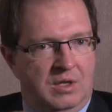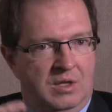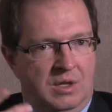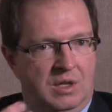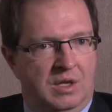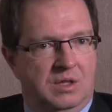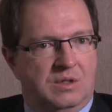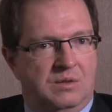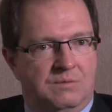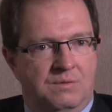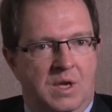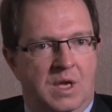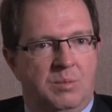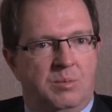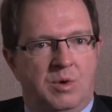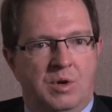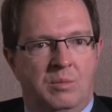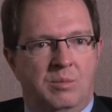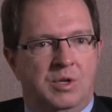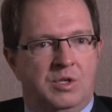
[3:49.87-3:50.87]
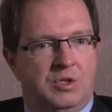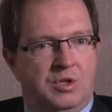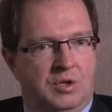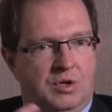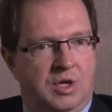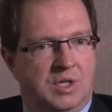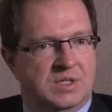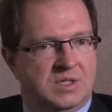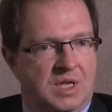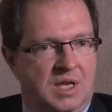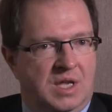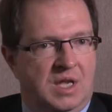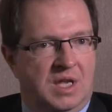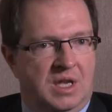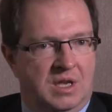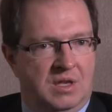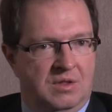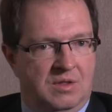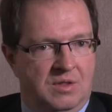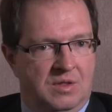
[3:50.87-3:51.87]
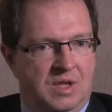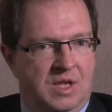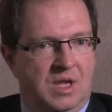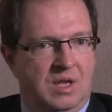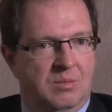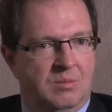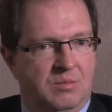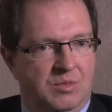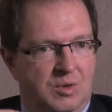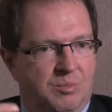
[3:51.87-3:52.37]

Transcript: you get the vapor, but you're not sucking in the,